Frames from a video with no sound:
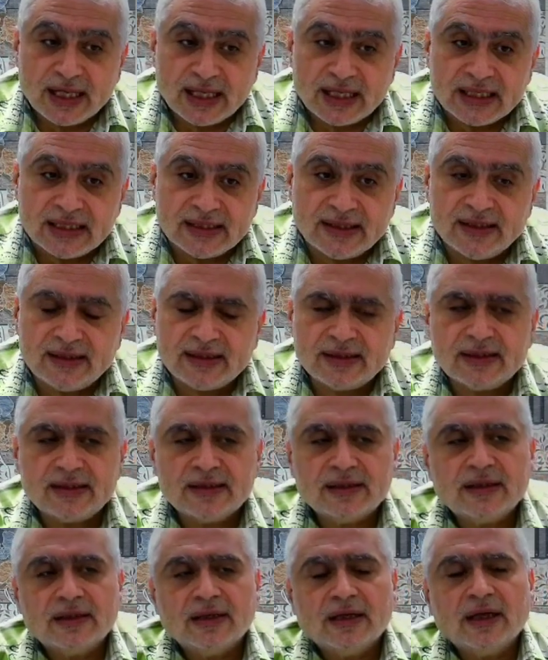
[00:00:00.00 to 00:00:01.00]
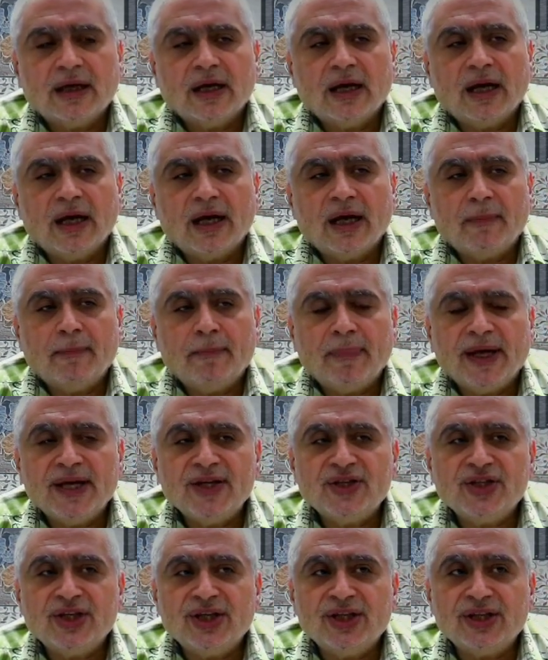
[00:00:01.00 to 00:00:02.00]
this
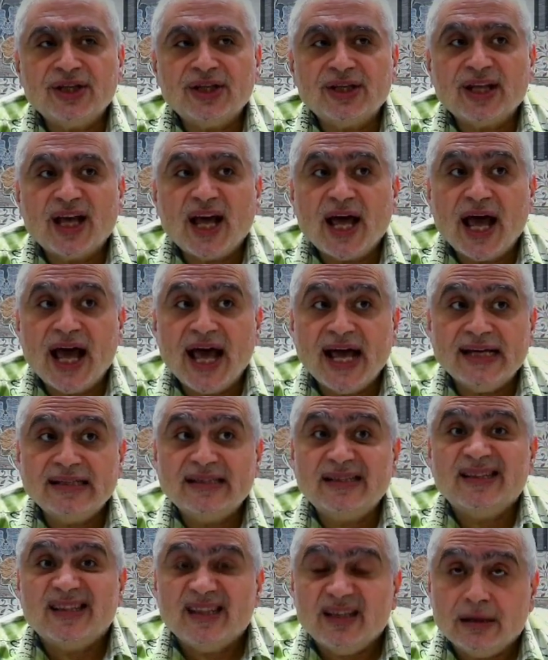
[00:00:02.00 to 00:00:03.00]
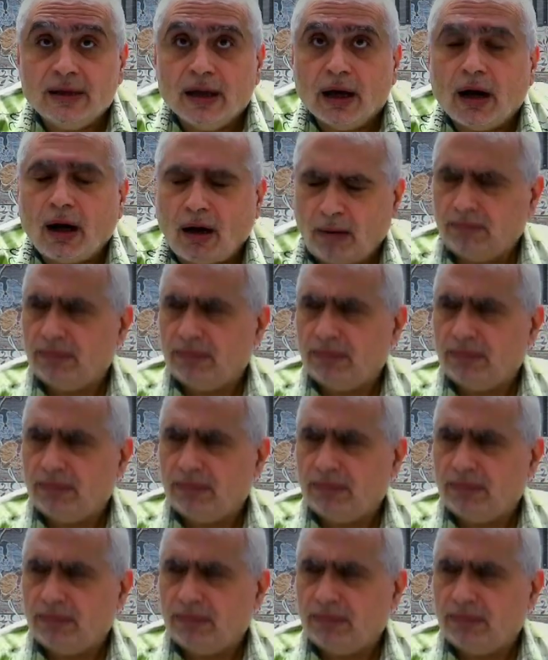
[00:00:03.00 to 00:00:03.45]
patient has SIDA.